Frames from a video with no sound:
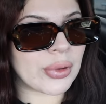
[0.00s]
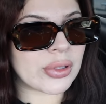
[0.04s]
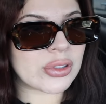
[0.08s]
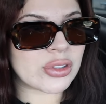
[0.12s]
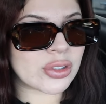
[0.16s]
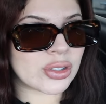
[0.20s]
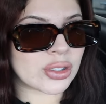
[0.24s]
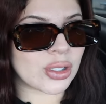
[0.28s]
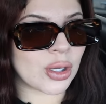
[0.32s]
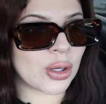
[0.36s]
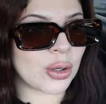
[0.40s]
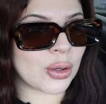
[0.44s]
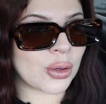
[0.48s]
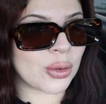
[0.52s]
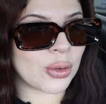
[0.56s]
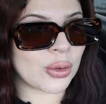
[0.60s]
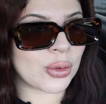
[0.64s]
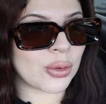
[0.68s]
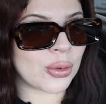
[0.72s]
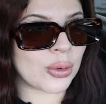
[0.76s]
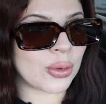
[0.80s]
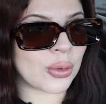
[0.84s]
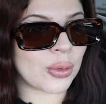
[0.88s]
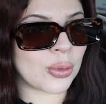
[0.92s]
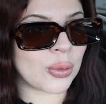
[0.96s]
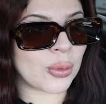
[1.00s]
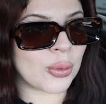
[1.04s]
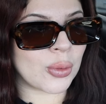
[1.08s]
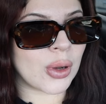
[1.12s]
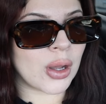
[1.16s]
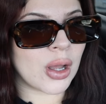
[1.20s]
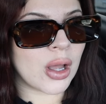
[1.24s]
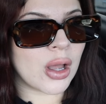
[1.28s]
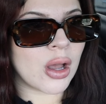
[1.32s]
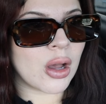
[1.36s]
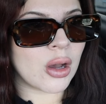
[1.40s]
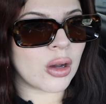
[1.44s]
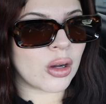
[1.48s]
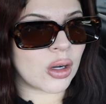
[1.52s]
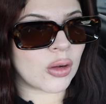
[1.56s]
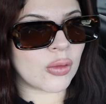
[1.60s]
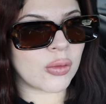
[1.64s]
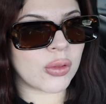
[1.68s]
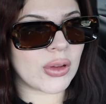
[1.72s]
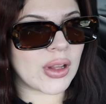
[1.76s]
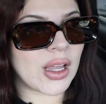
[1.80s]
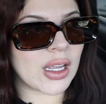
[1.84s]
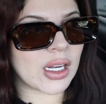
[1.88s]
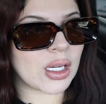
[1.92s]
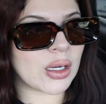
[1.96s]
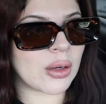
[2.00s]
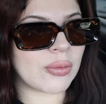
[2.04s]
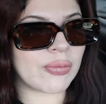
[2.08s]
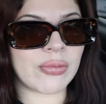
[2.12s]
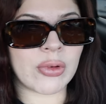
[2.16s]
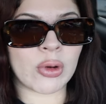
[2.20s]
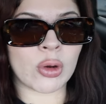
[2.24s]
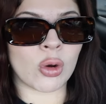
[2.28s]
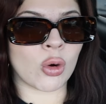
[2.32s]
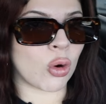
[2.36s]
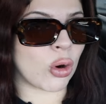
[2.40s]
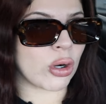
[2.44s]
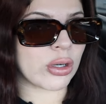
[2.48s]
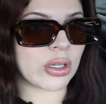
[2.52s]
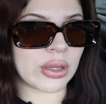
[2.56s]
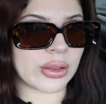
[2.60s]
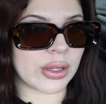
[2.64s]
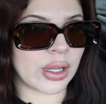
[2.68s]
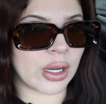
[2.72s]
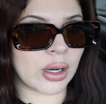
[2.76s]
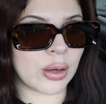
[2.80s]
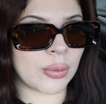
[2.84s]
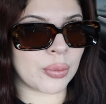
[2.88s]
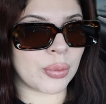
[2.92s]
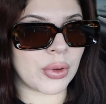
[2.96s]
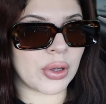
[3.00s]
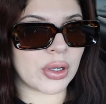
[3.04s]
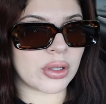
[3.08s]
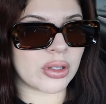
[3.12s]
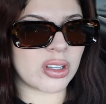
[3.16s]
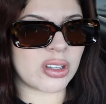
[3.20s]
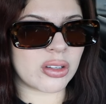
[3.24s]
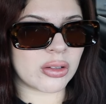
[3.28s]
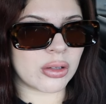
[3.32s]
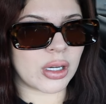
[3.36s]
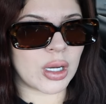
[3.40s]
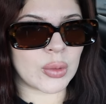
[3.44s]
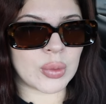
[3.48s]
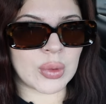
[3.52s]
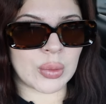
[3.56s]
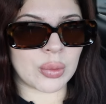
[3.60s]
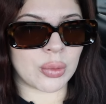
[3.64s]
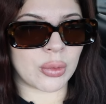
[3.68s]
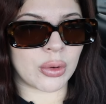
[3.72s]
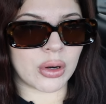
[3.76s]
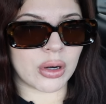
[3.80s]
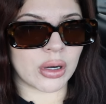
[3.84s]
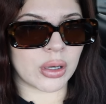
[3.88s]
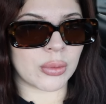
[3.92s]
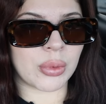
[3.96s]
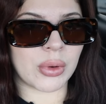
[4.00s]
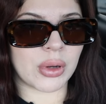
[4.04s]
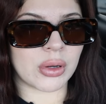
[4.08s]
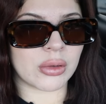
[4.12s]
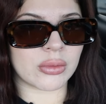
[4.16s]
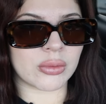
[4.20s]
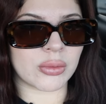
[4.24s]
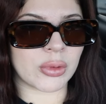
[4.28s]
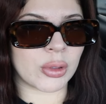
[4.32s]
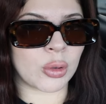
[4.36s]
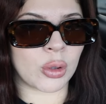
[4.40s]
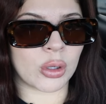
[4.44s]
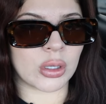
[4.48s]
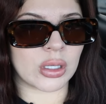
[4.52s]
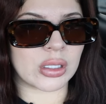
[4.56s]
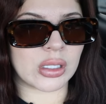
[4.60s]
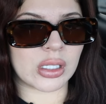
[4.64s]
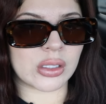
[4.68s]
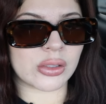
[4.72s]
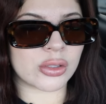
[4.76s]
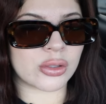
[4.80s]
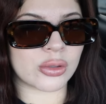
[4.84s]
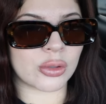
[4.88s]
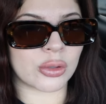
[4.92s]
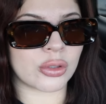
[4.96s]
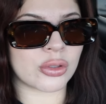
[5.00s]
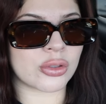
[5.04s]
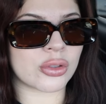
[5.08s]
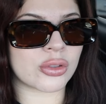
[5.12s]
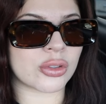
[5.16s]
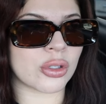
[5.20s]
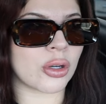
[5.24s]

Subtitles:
So hopefully I could record in there, but you know how people are about recording in stores.